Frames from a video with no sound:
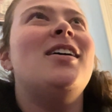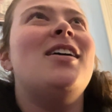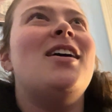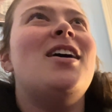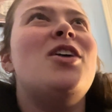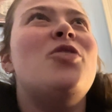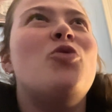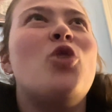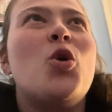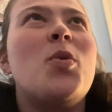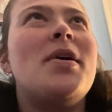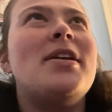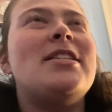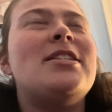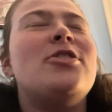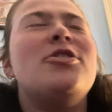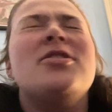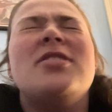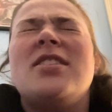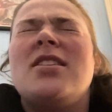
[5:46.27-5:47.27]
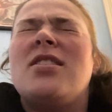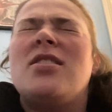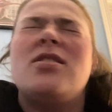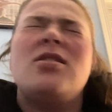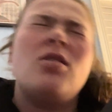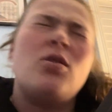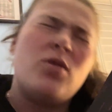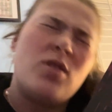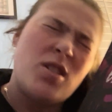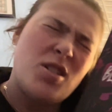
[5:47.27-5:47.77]
in romance series, it's
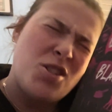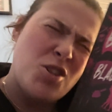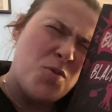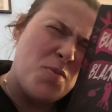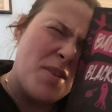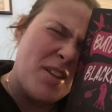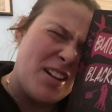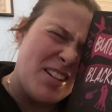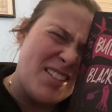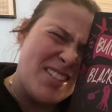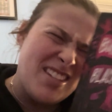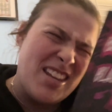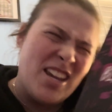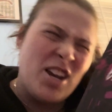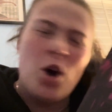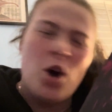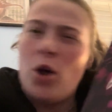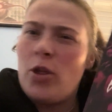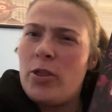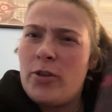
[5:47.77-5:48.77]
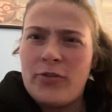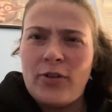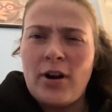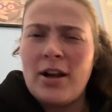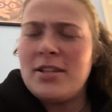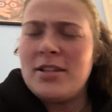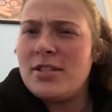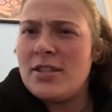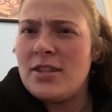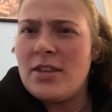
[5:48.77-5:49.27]
so stupid. It's like all the
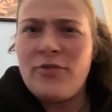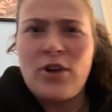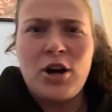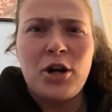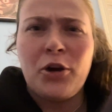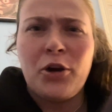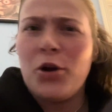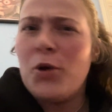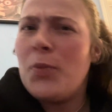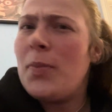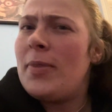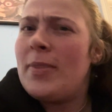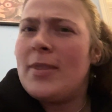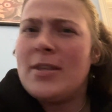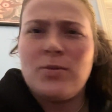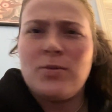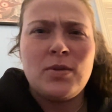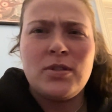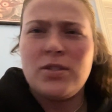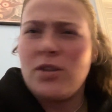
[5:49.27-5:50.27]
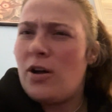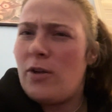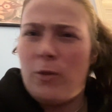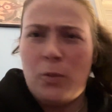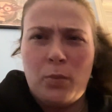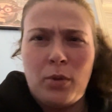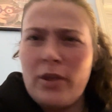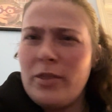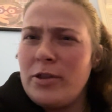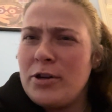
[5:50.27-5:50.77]
friends in the friend group, and this one's all the
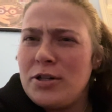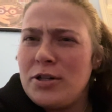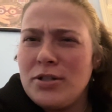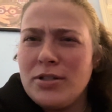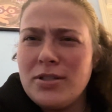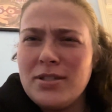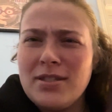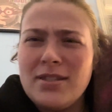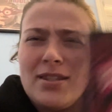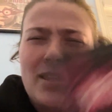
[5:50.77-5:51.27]
brothers.